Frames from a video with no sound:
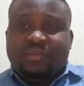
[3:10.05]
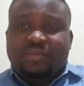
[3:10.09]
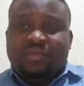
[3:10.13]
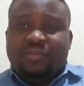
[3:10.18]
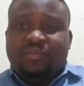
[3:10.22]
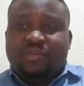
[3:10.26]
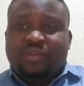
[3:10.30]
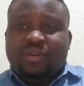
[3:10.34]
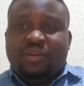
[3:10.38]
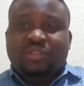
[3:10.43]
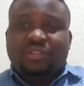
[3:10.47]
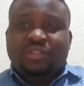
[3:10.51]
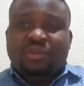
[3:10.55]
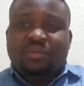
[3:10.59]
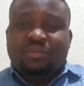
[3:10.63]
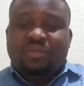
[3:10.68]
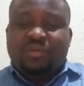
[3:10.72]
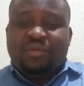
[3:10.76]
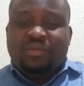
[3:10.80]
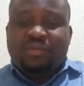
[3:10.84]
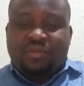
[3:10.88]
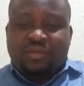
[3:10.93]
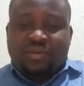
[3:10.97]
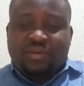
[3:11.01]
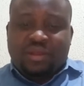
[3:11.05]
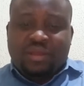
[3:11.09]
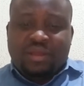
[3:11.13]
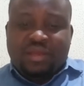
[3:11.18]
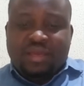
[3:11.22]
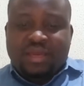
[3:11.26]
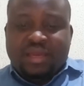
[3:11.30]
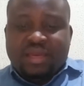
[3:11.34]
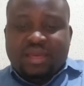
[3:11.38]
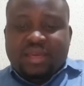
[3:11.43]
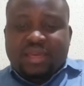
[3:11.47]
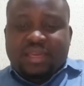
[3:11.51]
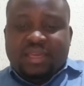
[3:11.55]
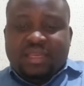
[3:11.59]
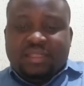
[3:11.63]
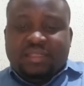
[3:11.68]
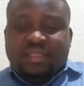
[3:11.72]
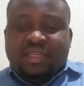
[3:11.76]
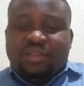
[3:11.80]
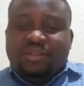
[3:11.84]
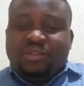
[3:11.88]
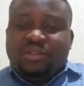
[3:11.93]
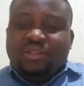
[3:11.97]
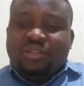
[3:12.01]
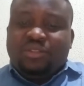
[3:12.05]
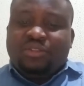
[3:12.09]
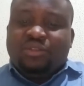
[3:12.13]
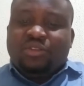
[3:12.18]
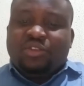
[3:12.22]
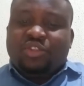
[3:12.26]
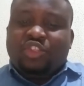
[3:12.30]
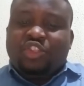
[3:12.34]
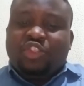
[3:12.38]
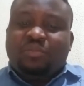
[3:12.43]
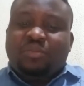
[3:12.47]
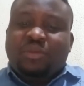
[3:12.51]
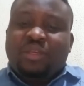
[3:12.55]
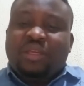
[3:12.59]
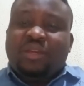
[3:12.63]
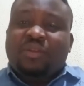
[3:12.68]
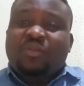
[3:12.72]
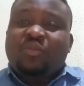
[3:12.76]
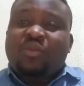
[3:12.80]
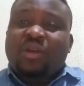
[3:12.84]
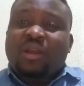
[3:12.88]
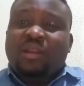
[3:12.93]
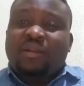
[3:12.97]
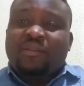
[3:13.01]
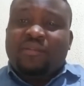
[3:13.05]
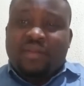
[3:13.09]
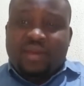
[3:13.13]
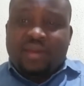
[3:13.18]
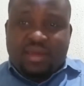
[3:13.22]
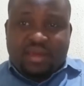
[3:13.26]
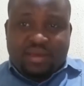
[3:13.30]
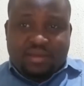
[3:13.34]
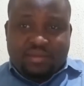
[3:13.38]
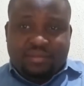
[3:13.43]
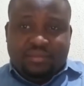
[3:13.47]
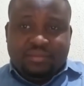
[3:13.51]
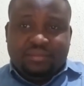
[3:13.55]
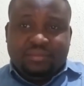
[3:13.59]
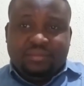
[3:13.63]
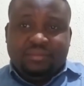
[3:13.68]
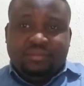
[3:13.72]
Of course, number three is that you need to speak well of him.